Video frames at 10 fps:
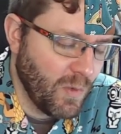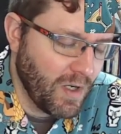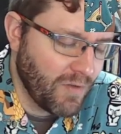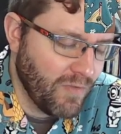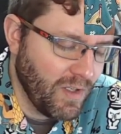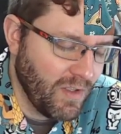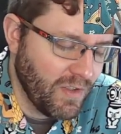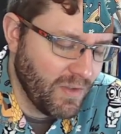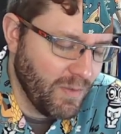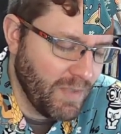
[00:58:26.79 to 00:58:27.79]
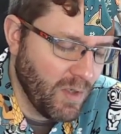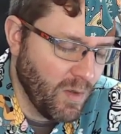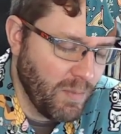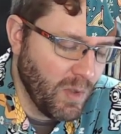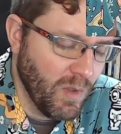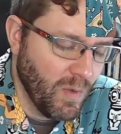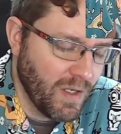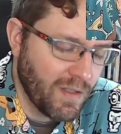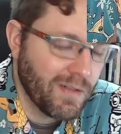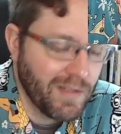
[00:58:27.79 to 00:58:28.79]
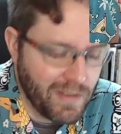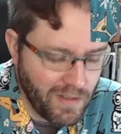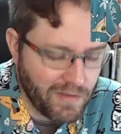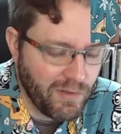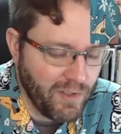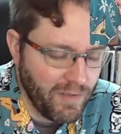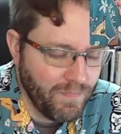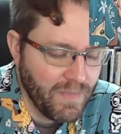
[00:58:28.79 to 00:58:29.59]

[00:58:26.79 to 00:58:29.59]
waterfall into a big old pool of water, that's also good.